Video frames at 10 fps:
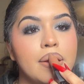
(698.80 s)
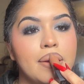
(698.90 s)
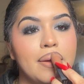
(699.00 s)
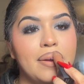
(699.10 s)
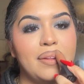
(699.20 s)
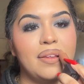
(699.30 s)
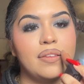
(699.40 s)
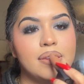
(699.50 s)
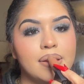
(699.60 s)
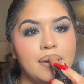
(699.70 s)
And I love
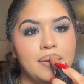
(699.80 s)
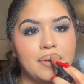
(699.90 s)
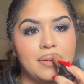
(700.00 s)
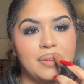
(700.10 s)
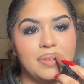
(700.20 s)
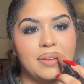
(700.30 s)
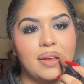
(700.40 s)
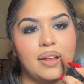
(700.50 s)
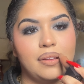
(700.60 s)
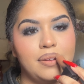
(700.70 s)
this color because it's
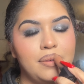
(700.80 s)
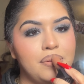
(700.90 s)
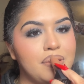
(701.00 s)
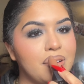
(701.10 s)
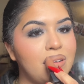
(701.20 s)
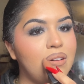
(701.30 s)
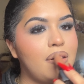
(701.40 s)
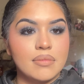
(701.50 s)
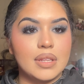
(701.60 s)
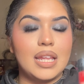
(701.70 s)
color neutral.
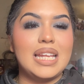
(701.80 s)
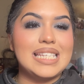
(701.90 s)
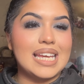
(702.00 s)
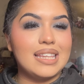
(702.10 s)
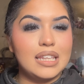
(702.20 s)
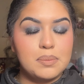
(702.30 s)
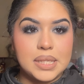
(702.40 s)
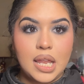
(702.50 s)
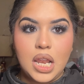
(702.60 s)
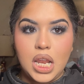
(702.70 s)
And then to get the lips
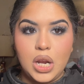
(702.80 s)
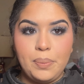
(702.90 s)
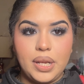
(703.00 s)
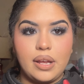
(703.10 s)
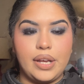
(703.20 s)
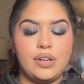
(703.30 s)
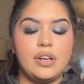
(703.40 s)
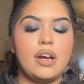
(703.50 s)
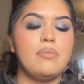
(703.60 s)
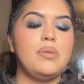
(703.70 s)
a little bit
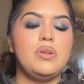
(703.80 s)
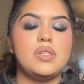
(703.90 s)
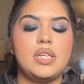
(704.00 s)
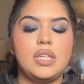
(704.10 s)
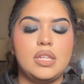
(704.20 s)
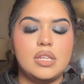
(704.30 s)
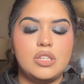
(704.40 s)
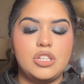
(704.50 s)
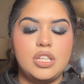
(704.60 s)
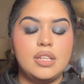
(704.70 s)
lighter, I'm going to be using the
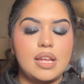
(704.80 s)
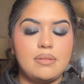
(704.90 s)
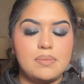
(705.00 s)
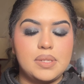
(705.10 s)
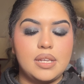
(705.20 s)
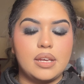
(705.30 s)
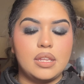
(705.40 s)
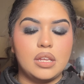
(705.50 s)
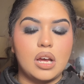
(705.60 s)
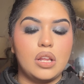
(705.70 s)
Chic Glam lipstick
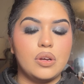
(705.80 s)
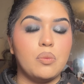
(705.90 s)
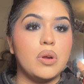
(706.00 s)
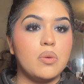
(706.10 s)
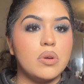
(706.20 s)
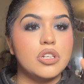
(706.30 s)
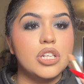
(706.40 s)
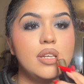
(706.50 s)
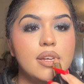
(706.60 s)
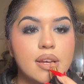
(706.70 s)
in the color 101
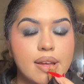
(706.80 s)
Chic.